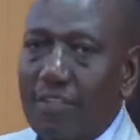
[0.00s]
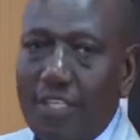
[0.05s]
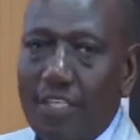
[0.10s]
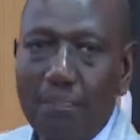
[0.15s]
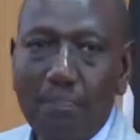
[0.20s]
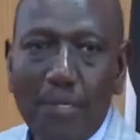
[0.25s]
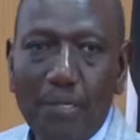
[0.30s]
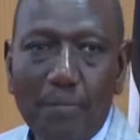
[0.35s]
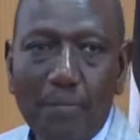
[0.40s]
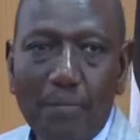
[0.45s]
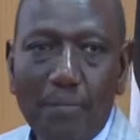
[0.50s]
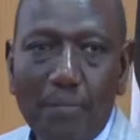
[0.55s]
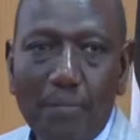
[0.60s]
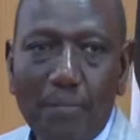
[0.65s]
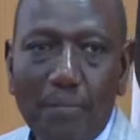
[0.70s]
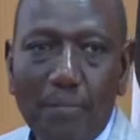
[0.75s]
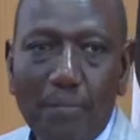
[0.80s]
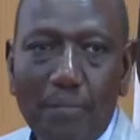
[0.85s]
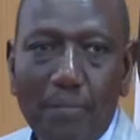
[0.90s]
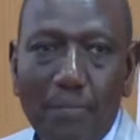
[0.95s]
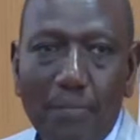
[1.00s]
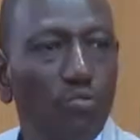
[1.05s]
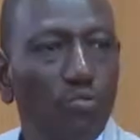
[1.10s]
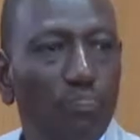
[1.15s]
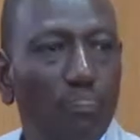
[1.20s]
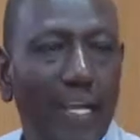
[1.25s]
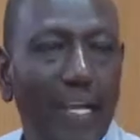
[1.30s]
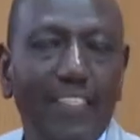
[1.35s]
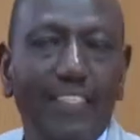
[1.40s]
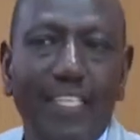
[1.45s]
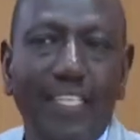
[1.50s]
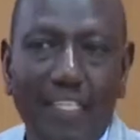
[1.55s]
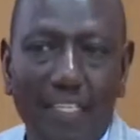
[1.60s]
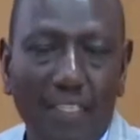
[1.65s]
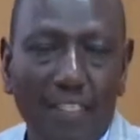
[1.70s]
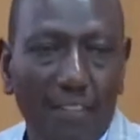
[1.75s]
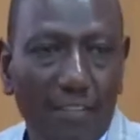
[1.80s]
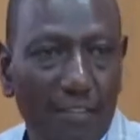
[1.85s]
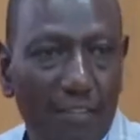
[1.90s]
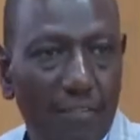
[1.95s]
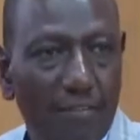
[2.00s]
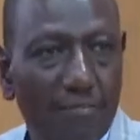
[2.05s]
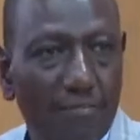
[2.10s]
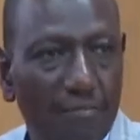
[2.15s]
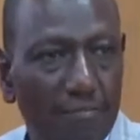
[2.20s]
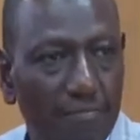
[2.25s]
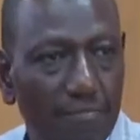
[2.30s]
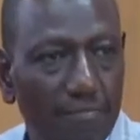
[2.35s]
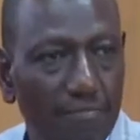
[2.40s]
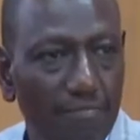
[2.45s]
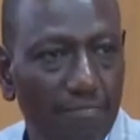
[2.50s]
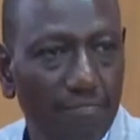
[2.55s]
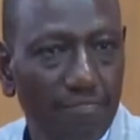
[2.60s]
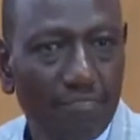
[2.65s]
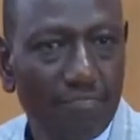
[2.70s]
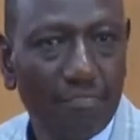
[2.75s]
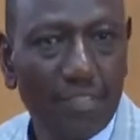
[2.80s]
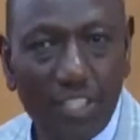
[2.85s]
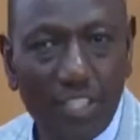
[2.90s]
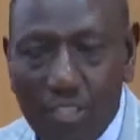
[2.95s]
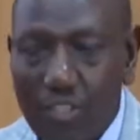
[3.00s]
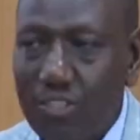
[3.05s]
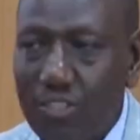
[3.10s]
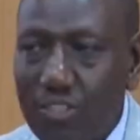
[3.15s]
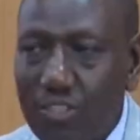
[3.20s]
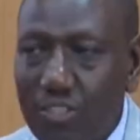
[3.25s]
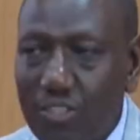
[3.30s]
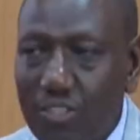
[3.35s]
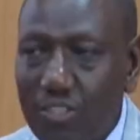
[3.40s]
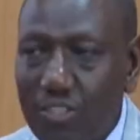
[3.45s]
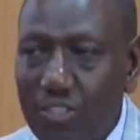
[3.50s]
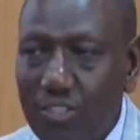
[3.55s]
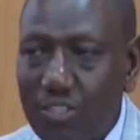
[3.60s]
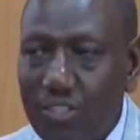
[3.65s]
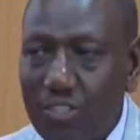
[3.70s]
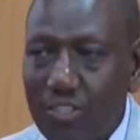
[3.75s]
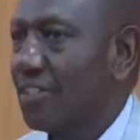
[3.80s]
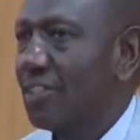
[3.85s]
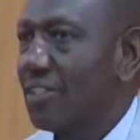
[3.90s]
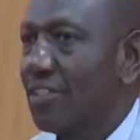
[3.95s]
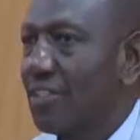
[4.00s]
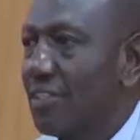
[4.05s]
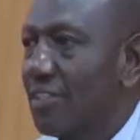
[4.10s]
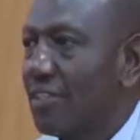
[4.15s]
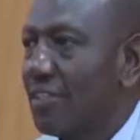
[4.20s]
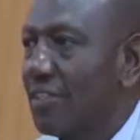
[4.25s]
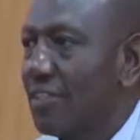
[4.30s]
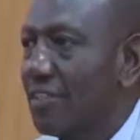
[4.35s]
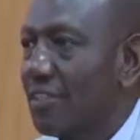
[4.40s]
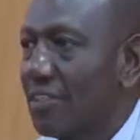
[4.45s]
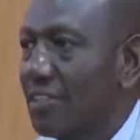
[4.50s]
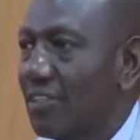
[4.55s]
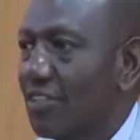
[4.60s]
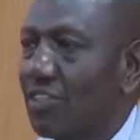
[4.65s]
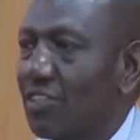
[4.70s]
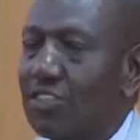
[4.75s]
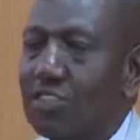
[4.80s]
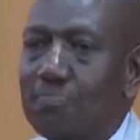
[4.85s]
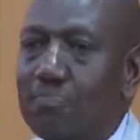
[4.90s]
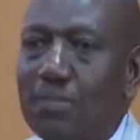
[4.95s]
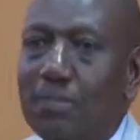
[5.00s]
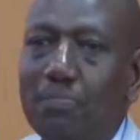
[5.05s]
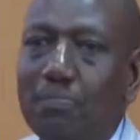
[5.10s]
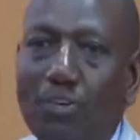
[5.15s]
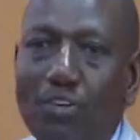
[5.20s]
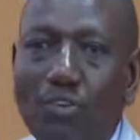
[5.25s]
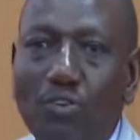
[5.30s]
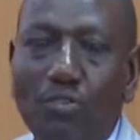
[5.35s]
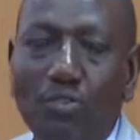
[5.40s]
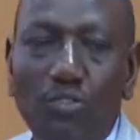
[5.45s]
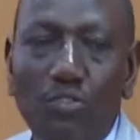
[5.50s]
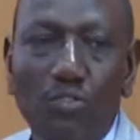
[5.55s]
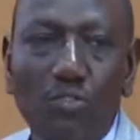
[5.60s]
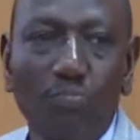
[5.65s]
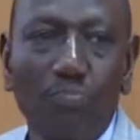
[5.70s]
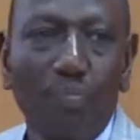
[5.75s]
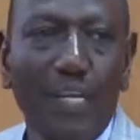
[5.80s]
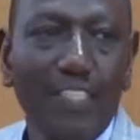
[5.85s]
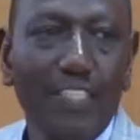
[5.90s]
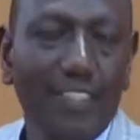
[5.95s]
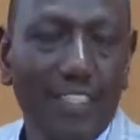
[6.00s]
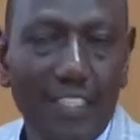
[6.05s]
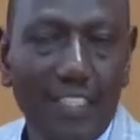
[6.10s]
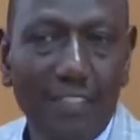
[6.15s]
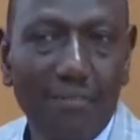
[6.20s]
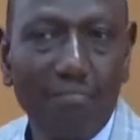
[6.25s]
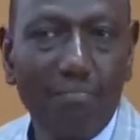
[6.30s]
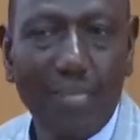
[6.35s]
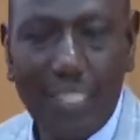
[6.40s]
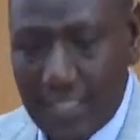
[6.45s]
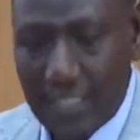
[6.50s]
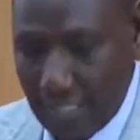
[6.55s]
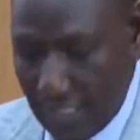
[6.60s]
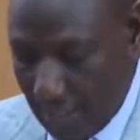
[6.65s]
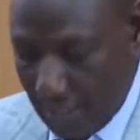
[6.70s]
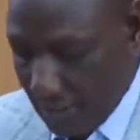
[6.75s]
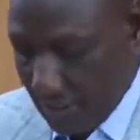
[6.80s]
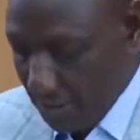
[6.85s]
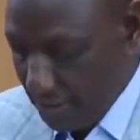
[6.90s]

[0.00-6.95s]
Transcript: the people who do betting, because those people who do betting,